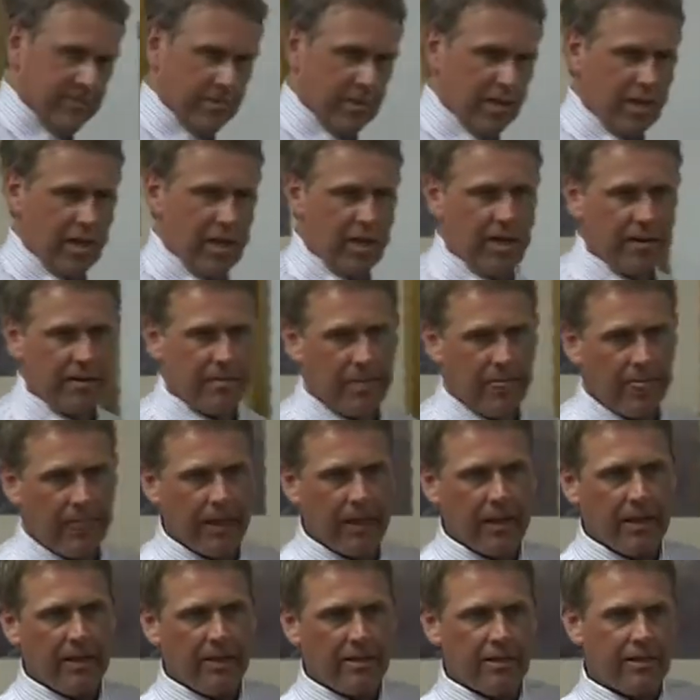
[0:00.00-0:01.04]
Okay?
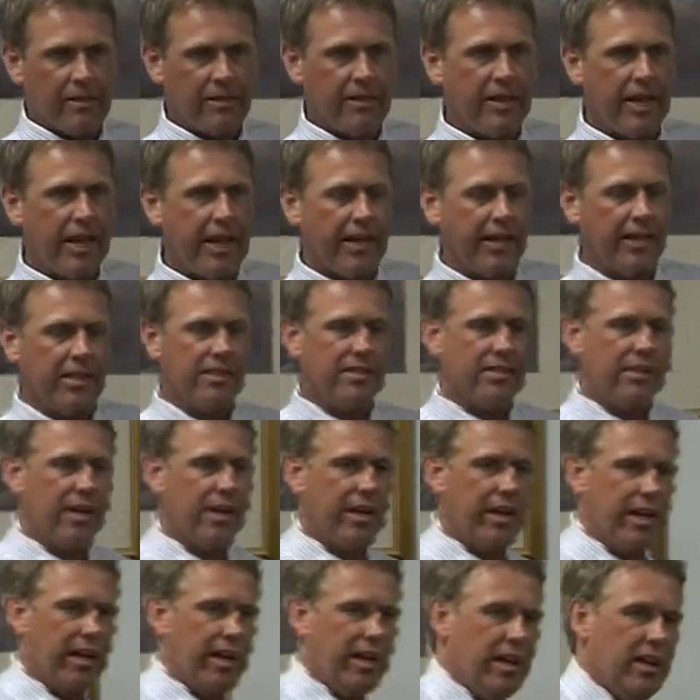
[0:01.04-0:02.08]
That is
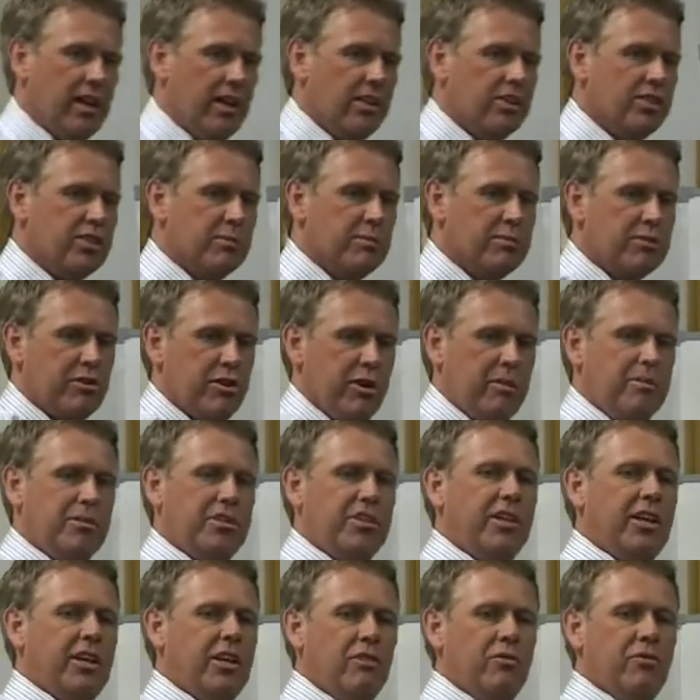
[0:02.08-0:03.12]
a
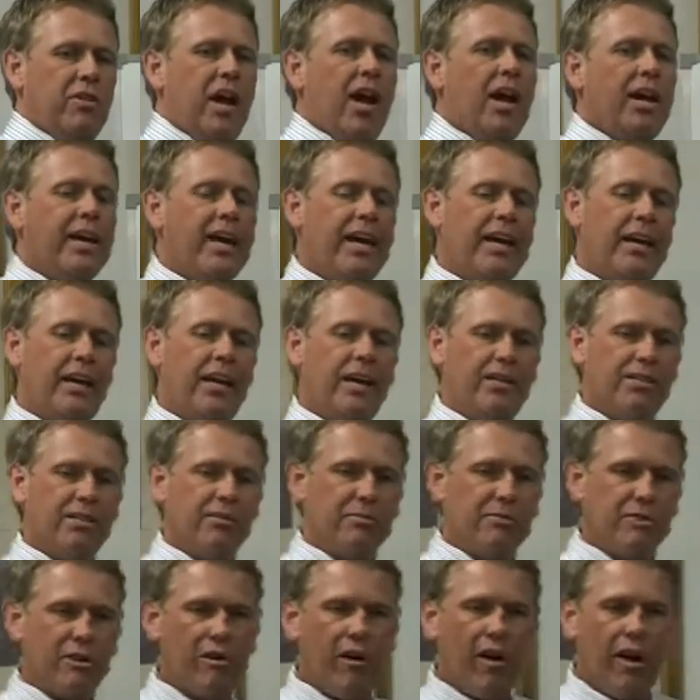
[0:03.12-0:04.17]
subscription that you and I cannot
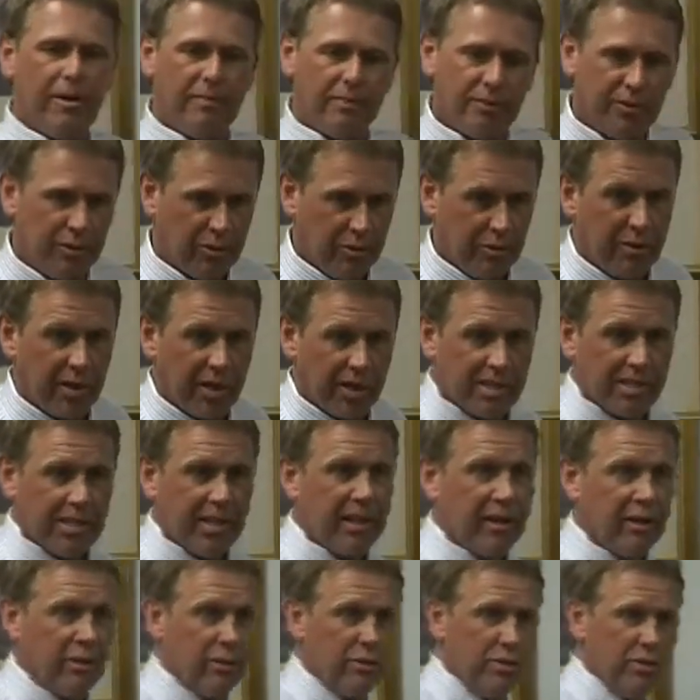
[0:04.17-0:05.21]
subscribe to because they
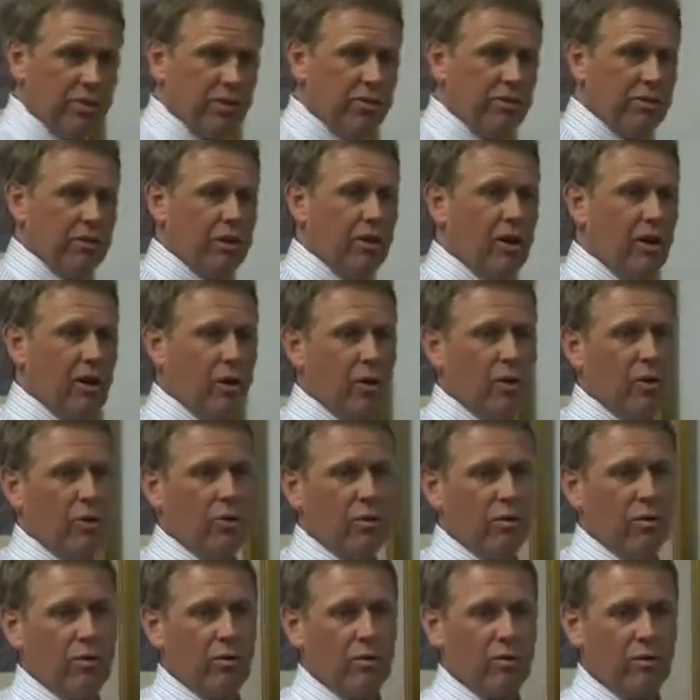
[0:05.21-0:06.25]
don't want you to
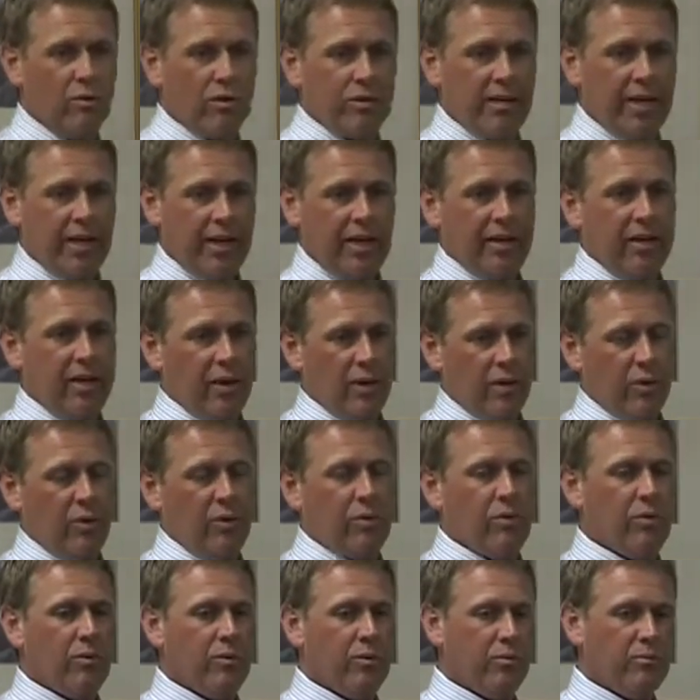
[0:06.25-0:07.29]
know what they
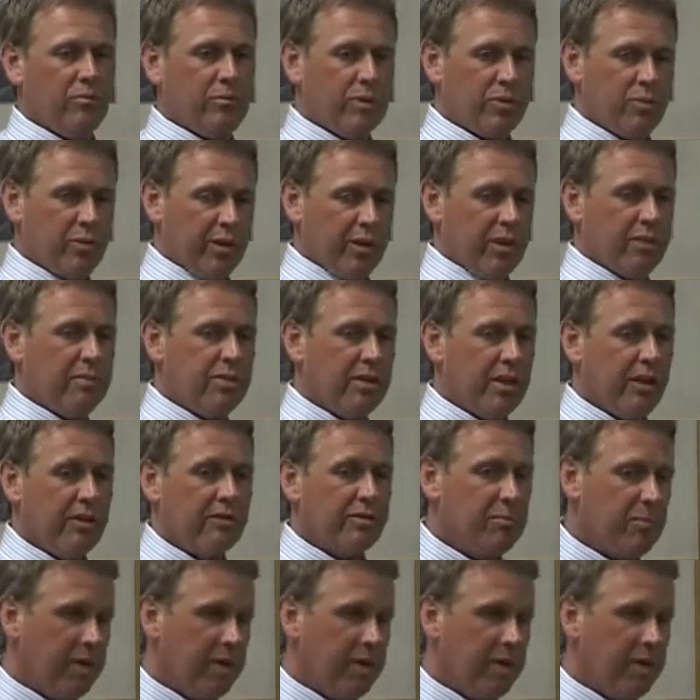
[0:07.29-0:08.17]
know between themselves.